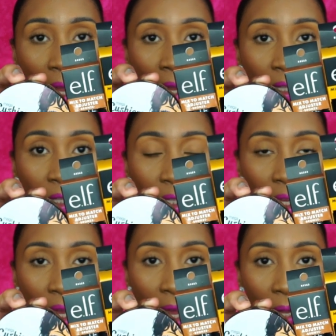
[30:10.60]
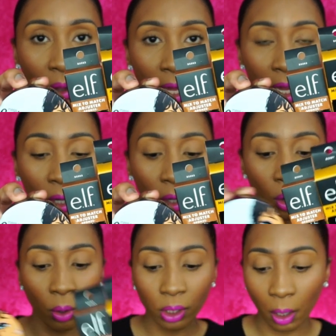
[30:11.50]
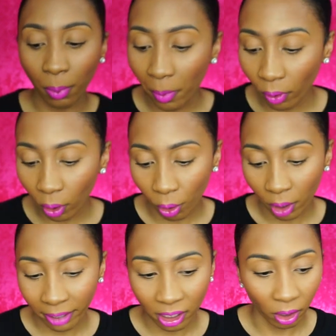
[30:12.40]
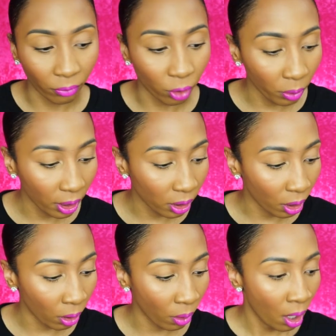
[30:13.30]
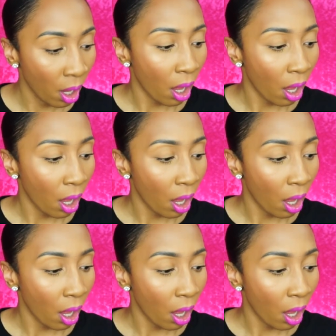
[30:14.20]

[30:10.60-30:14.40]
and see how that goes. I'll probably record myself doing so.